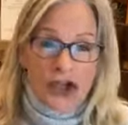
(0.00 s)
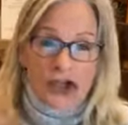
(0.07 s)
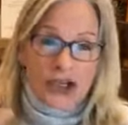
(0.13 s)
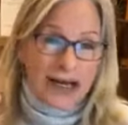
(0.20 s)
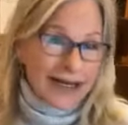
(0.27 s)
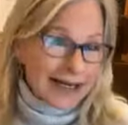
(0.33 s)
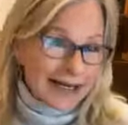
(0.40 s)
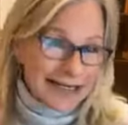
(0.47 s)
You're
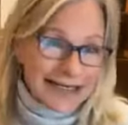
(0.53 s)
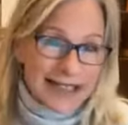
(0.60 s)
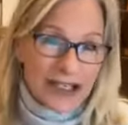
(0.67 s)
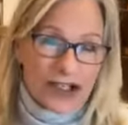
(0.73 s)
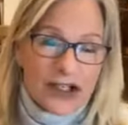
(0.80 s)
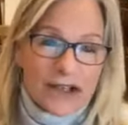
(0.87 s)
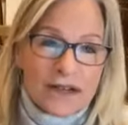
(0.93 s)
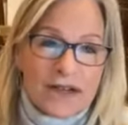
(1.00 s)
going to
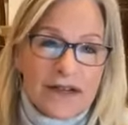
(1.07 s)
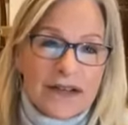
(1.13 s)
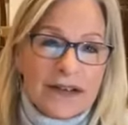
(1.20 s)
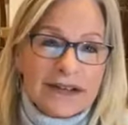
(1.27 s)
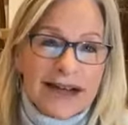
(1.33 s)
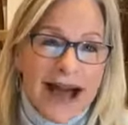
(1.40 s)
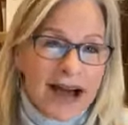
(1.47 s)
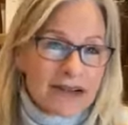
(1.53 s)
continue to feel
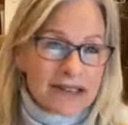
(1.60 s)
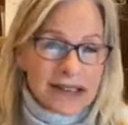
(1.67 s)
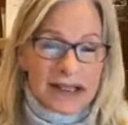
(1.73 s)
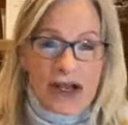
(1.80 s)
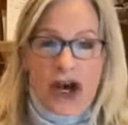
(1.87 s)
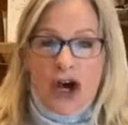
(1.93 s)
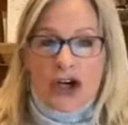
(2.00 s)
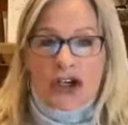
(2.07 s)
lousy.